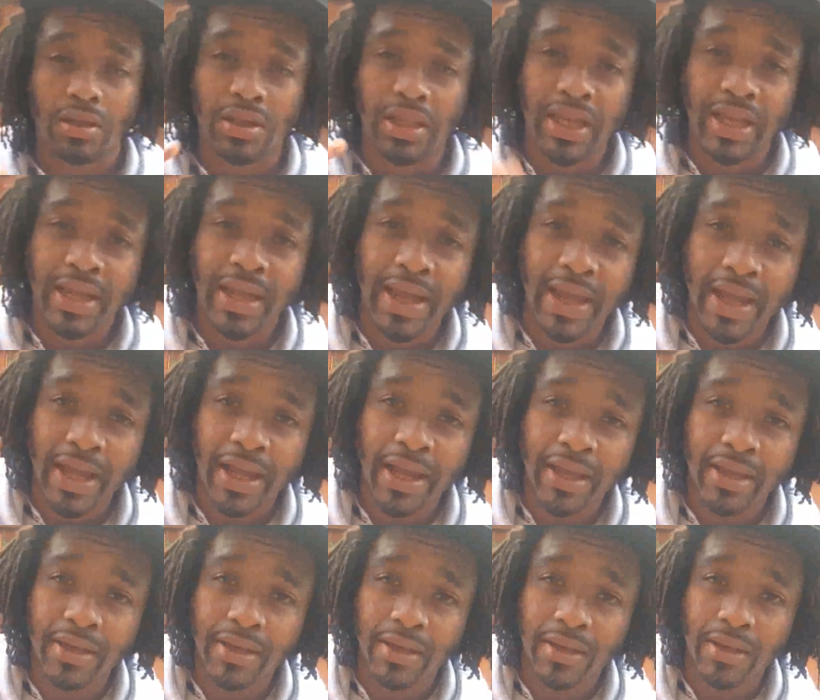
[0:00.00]
They
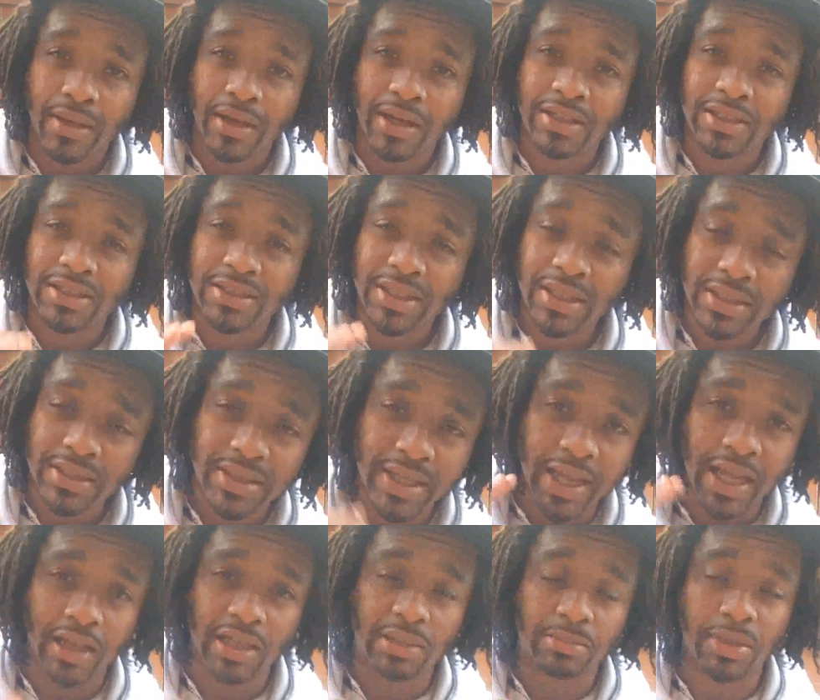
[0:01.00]
had a sit
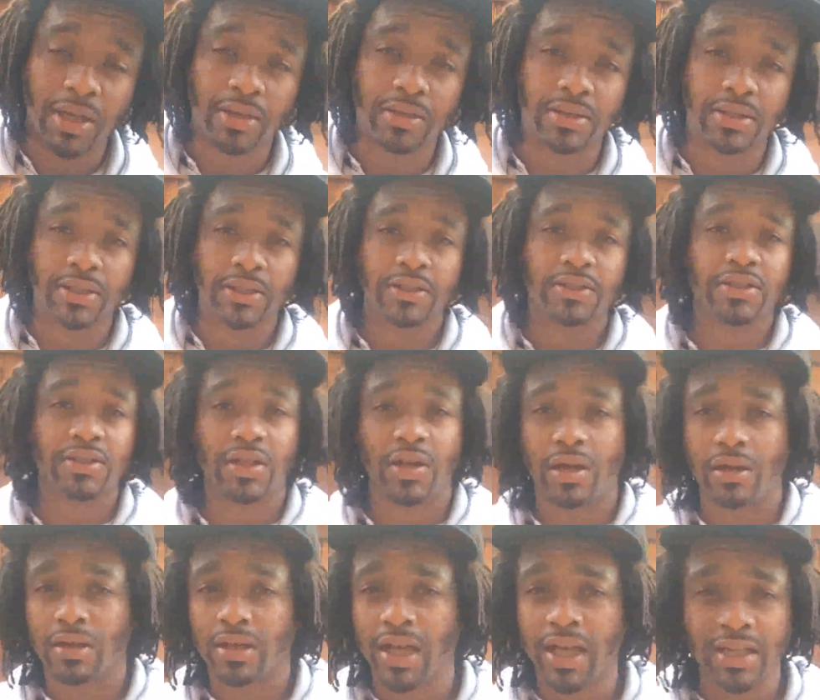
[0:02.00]
down about this. You know
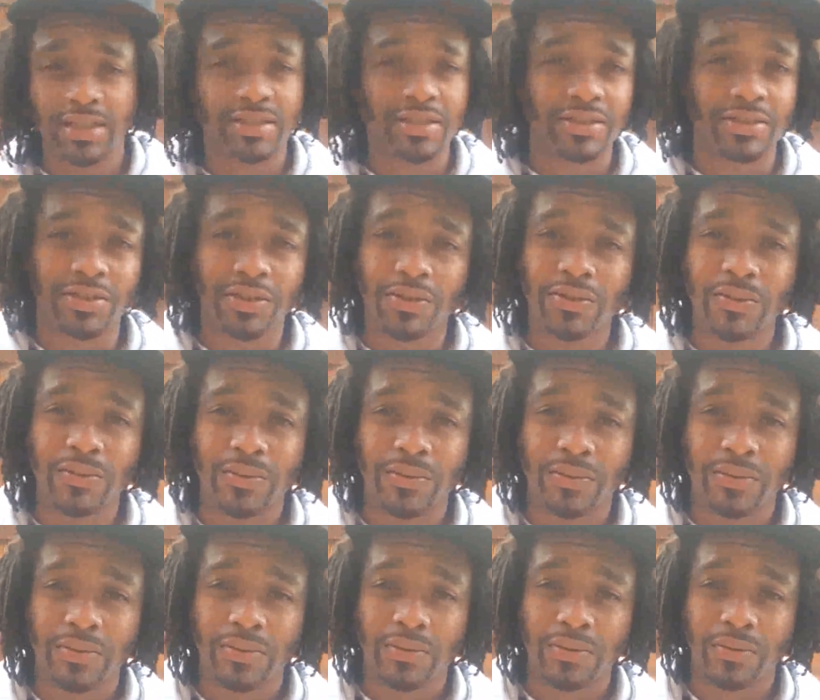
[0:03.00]
how gangsters do.
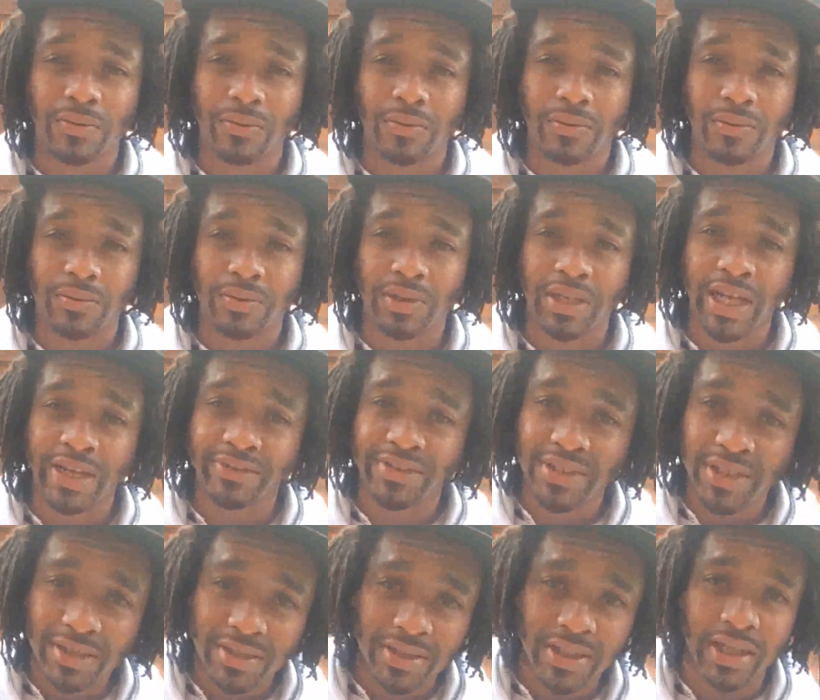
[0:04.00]
They have
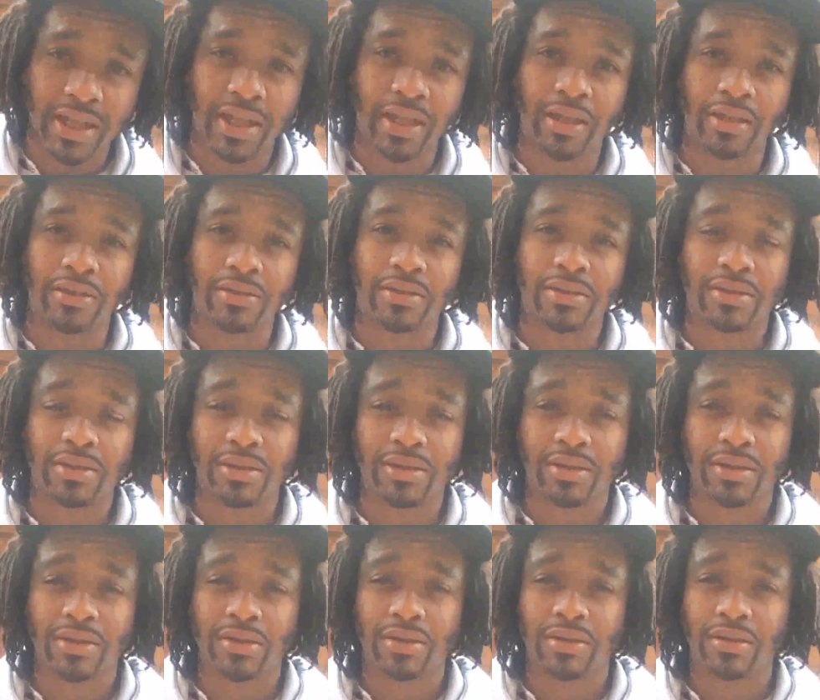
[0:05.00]
sit downs.
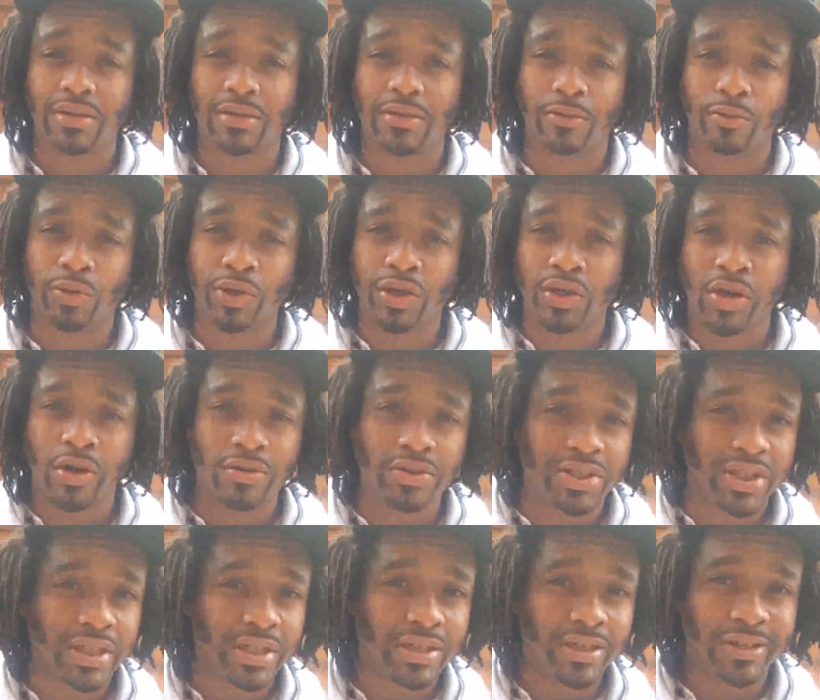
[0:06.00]
Real
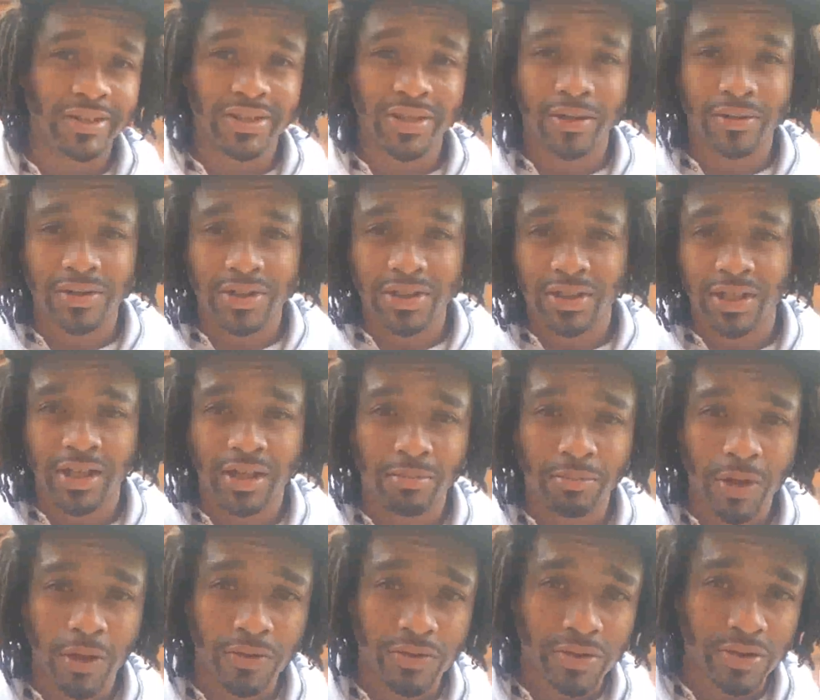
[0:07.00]
OGs don't just get
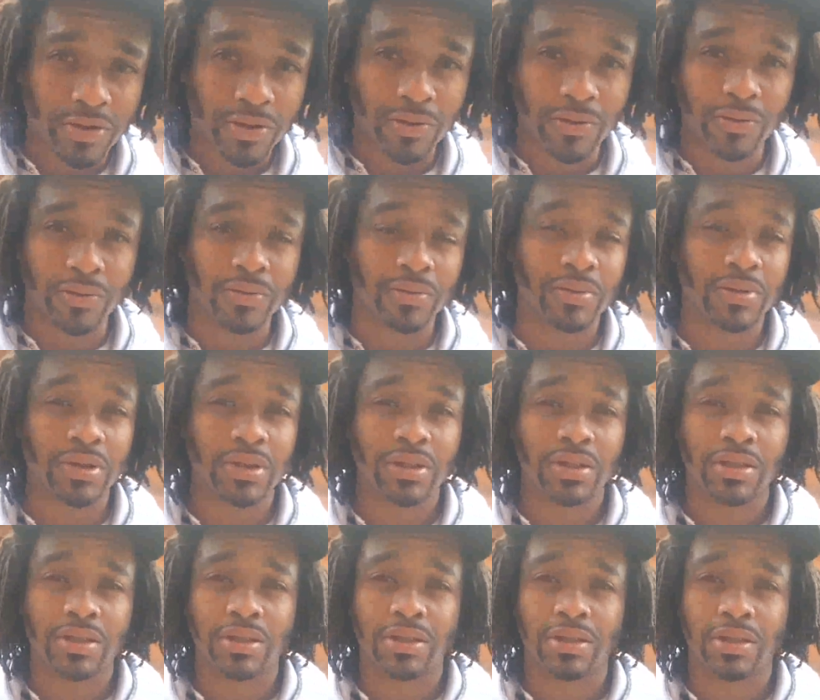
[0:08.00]
emotional
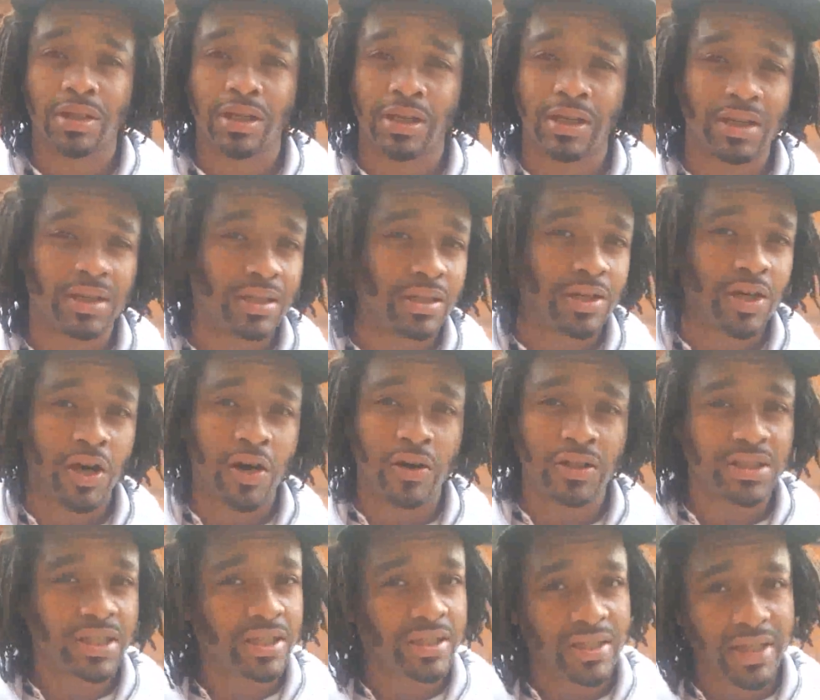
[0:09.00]
and
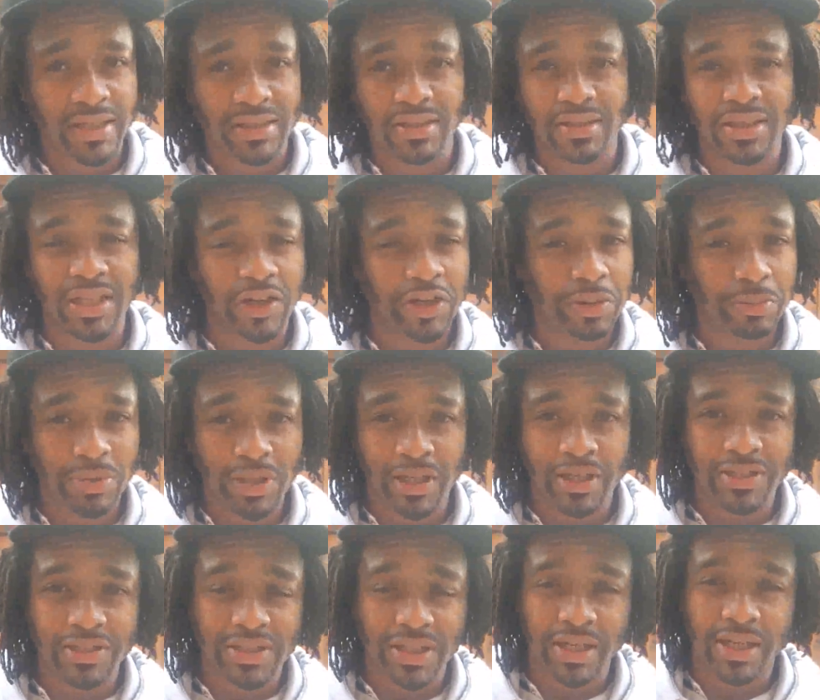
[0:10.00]
cause unnecessary
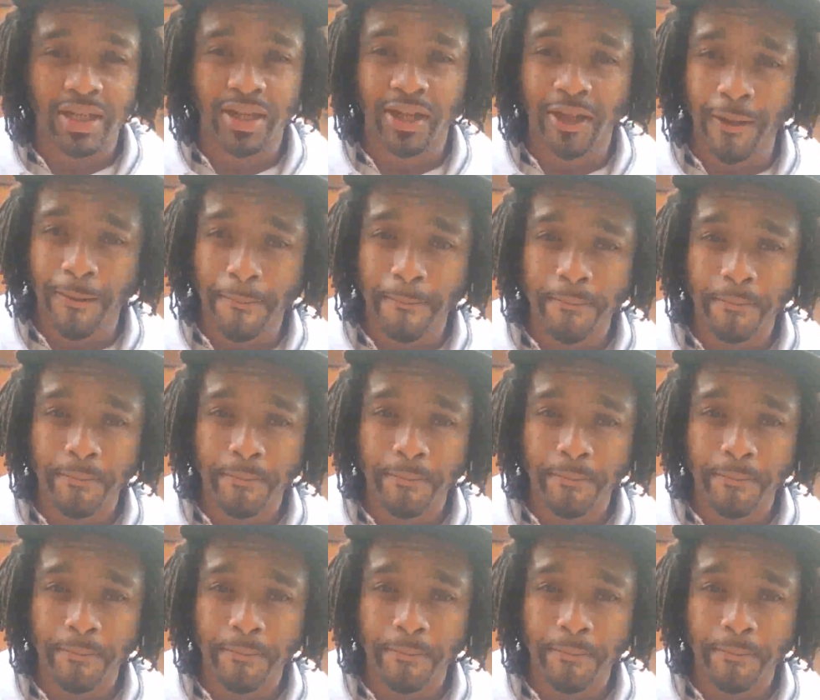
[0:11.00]
bloodshed.